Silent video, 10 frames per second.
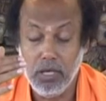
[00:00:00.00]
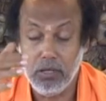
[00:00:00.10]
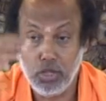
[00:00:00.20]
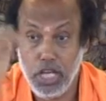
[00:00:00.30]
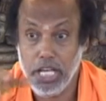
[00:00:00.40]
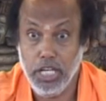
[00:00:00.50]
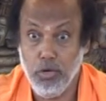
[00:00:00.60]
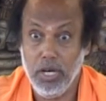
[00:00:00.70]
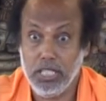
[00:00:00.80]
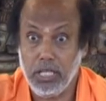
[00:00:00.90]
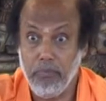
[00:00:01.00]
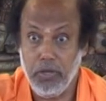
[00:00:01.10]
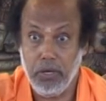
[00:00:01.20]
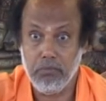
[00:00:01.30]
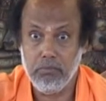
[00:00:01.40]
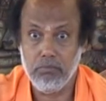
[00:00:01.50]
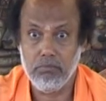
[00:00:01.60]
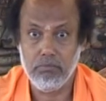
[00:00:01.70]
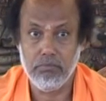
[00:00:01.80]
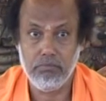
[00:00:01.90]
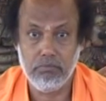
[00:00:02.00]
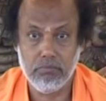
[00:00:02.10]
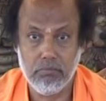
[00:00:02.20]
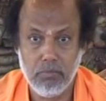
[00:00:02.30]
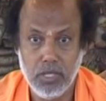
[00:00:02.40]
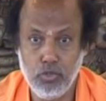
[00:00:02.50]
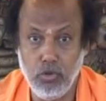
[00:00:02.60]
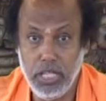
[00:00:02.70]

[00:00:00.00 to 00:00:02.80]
Then you are something. So